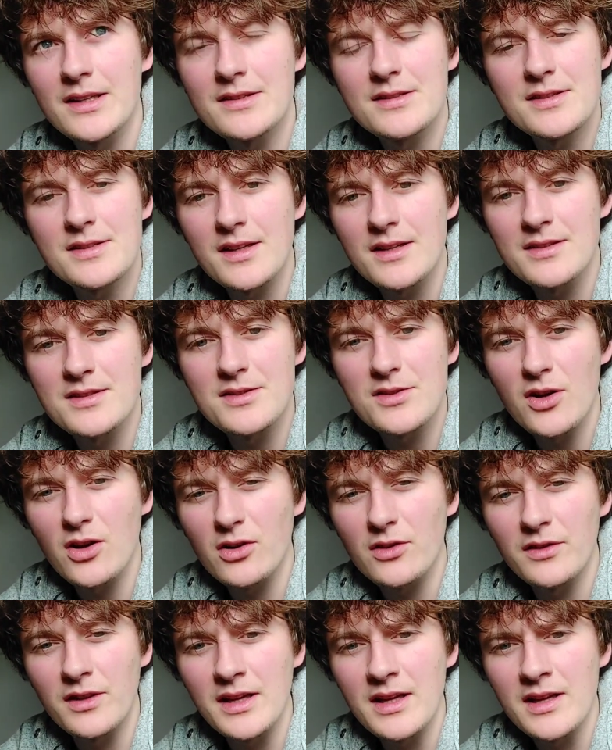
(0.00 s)
It's it's
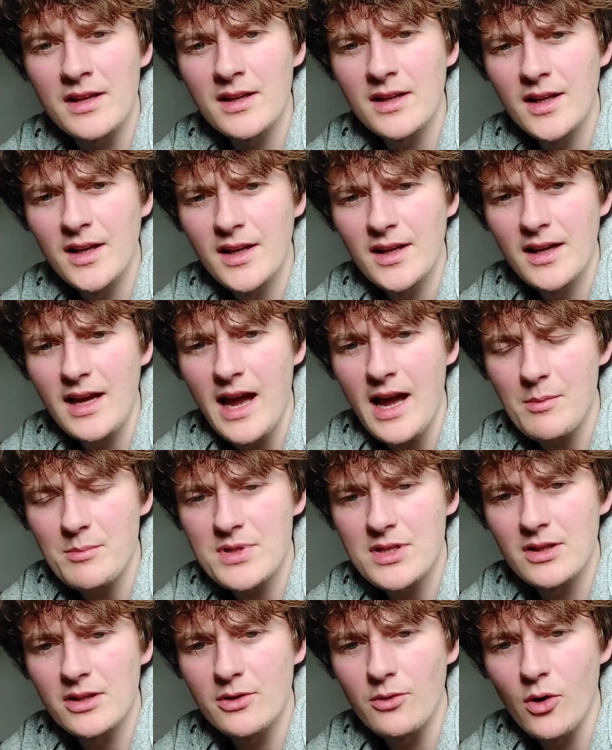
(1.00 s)
not the
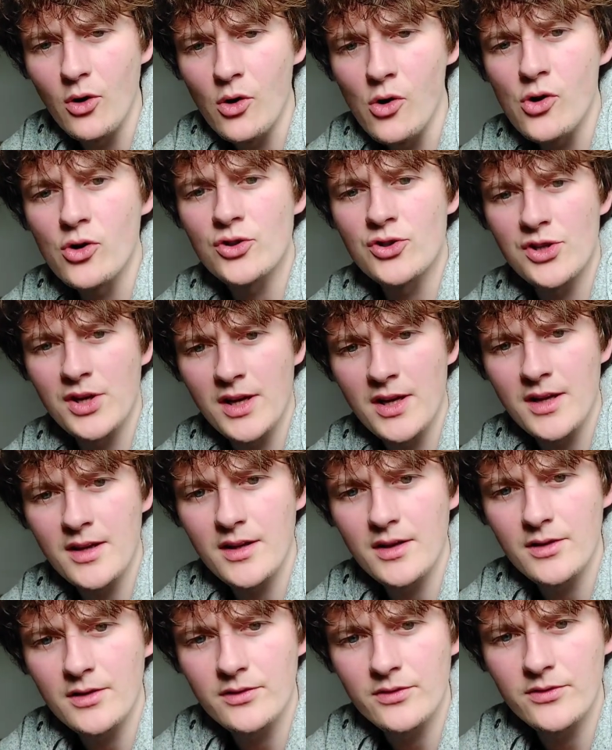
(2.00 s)
absolute orgy
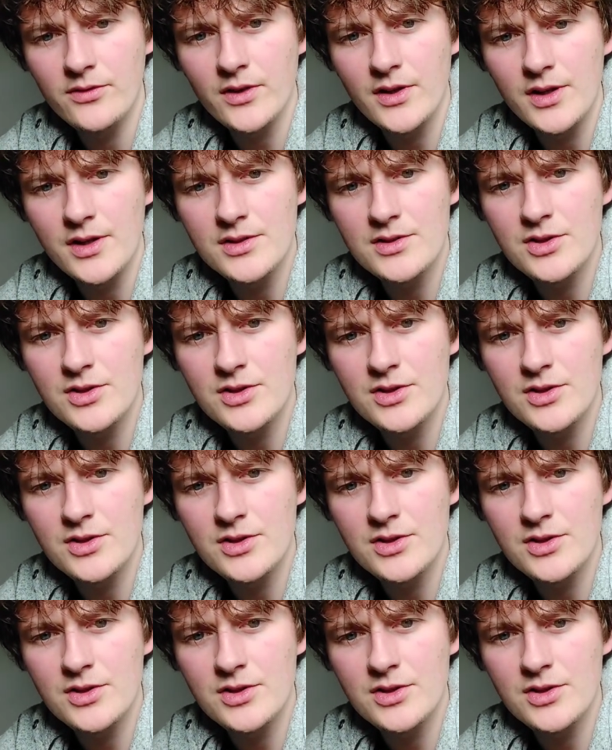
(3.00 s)
of uh,